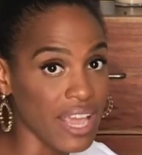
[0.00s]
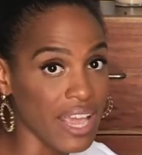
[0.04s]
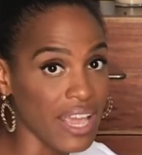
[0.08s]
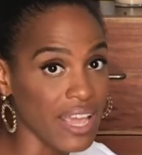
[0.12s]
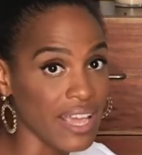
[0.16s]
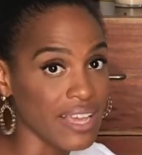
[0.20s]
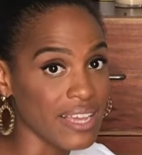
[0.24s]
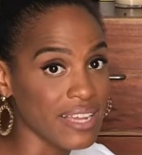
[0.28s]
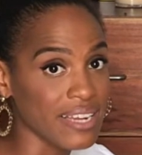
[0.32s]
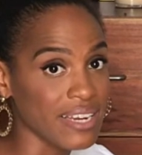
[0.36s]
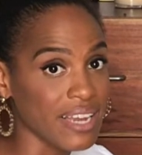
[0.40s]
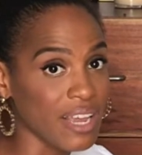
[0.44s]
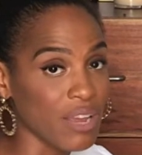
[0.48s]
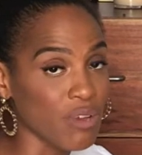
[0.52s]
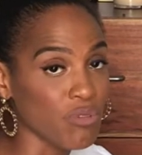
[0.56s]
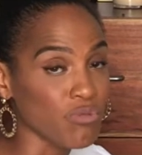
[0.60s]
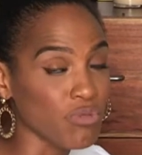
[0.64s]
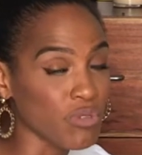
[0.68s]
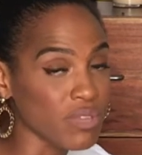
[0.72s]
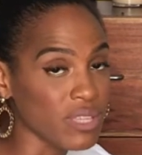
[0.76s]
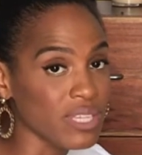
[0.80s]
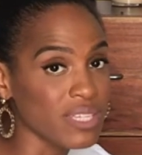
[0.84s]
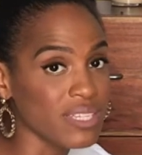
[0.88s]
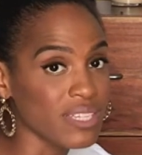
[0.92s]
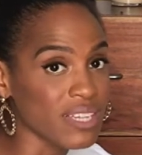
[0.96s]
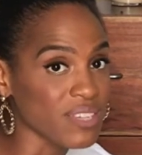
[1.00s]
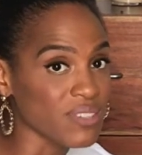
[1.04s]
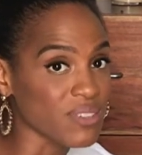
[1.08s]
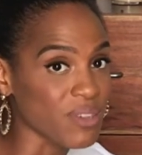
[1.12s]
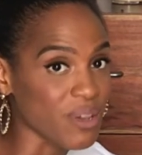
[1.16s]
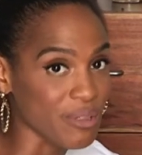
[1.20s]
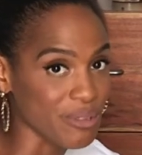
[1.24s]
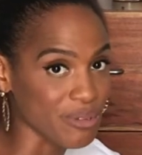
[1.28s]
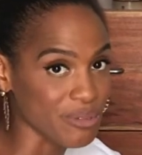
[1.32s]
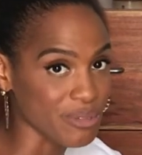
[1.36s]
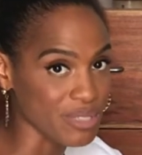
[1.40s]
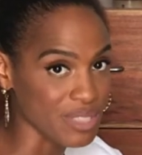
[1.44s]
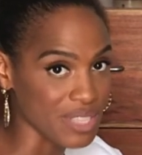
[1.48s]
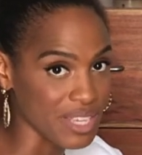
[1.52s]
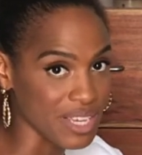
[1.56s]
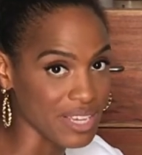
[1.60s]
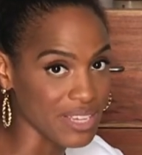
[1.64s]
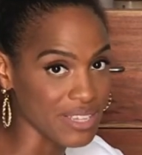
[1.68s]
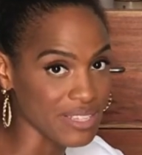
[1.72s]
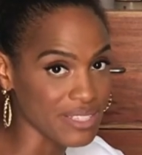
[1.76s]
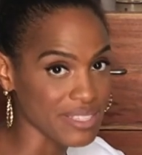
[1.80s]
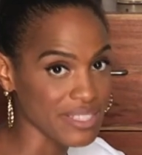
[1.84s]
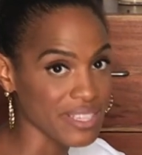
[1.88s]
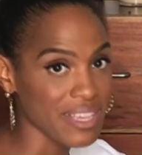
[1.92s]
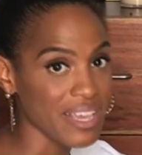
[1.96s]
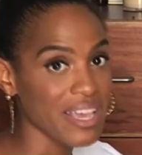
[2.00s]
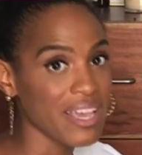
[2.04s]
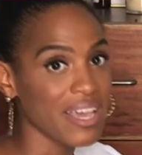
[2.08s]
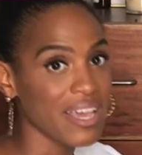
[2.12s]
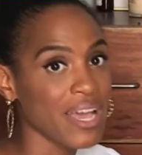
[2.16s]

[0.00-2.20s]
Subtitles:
And it really does all those things.